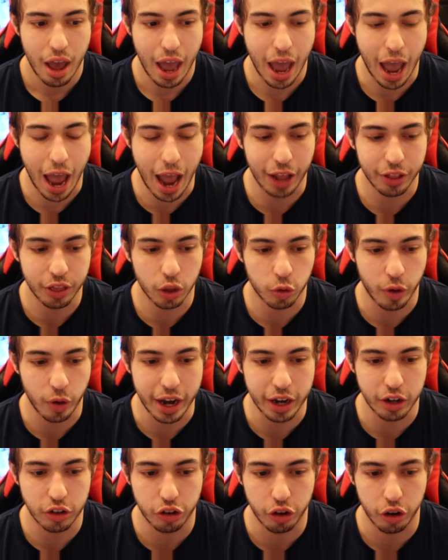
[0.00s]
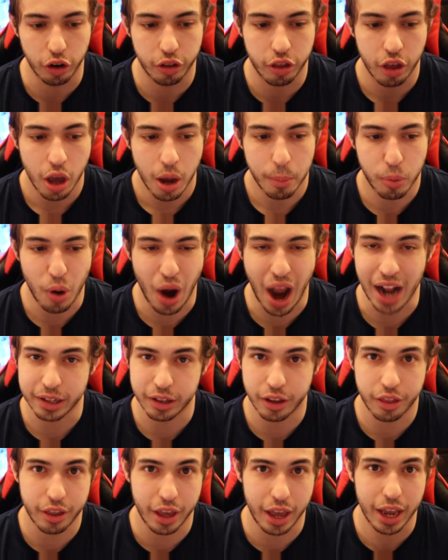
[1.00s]
had the Rangers
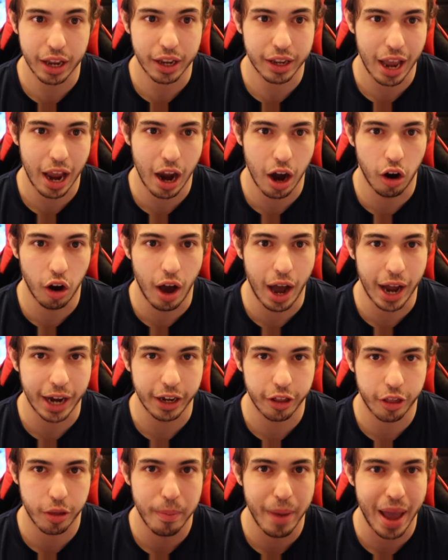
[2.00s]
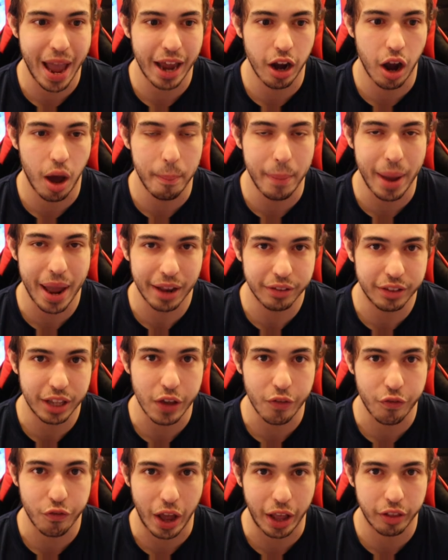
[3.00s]
practicing Carolina's man on man
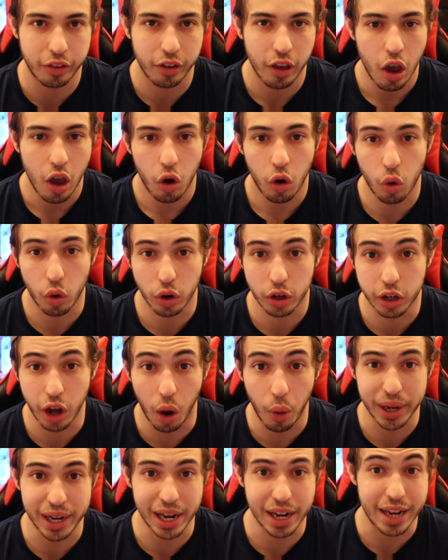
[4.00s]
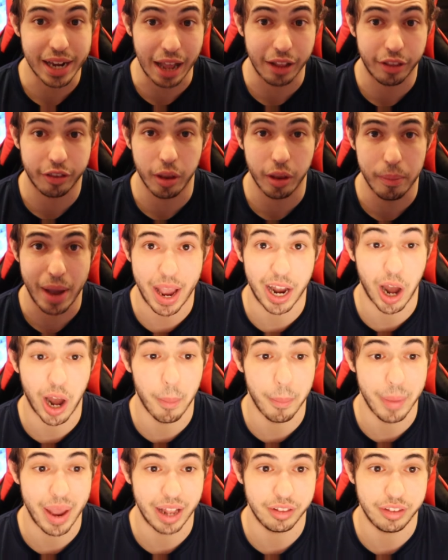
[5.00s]
defense or going against the man
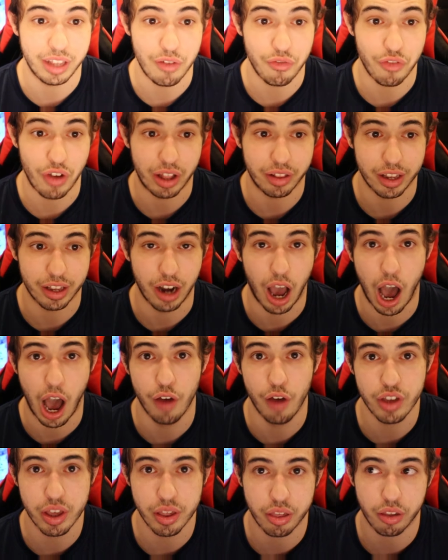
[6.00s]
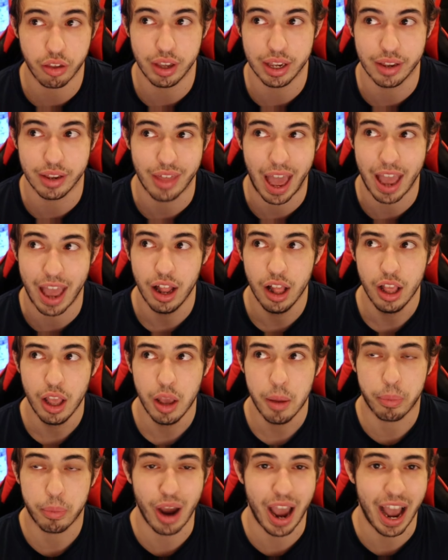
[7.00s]
on man defense. And obviously, that
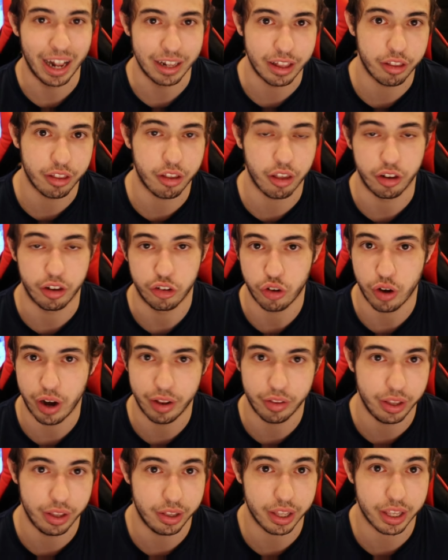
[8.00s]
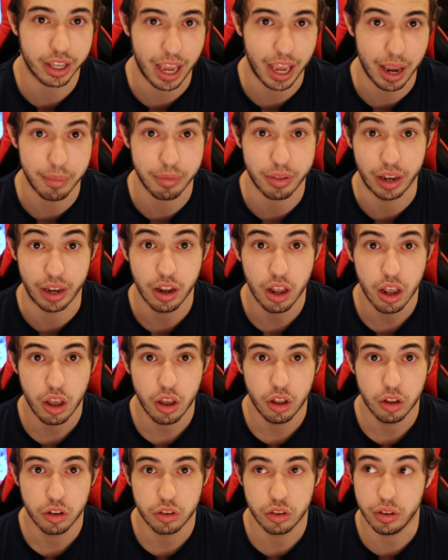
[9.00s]
practice doesn't translate to games. And
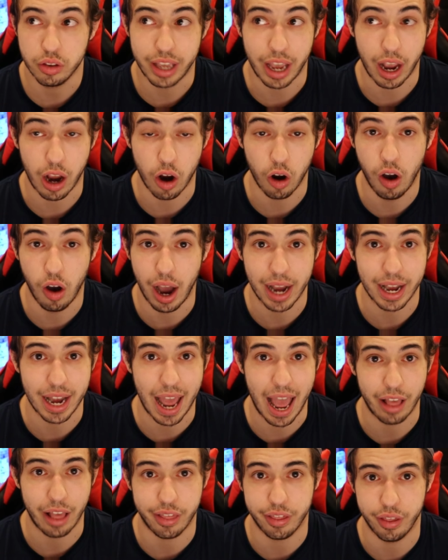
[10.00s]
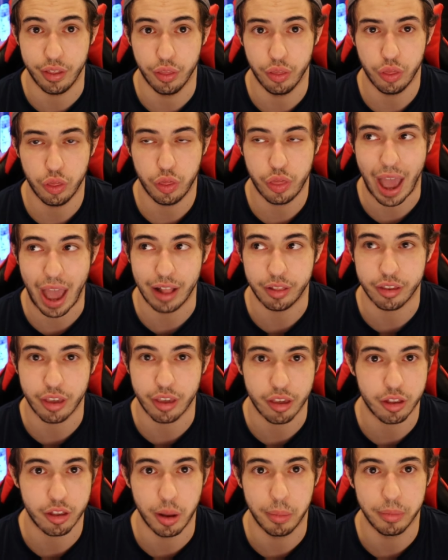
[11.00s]
Carolina has that
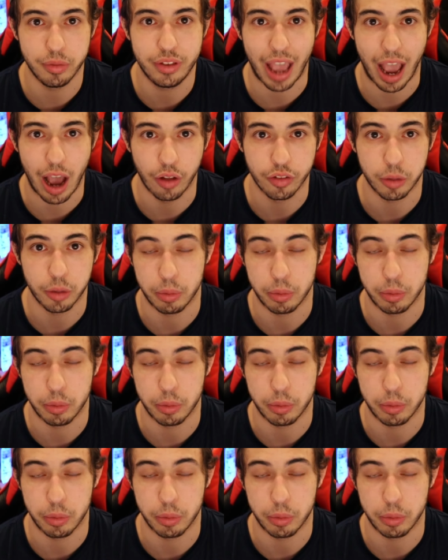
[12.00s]
system down to